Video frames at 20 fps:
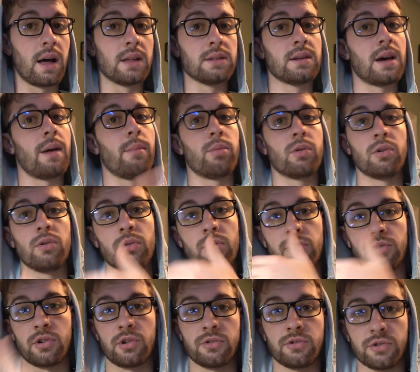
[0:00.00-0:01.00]
on top of Google
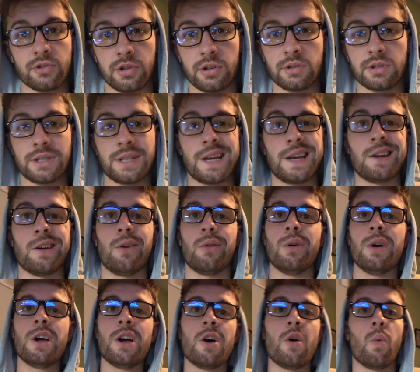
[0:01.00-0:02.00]
search results. They know
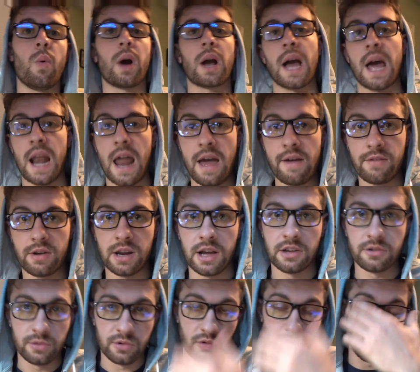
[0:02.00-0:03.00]
what kind of
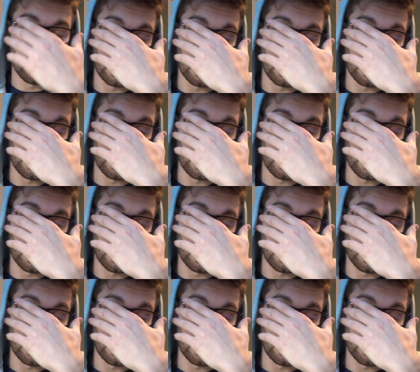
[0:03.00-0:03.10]
advertisements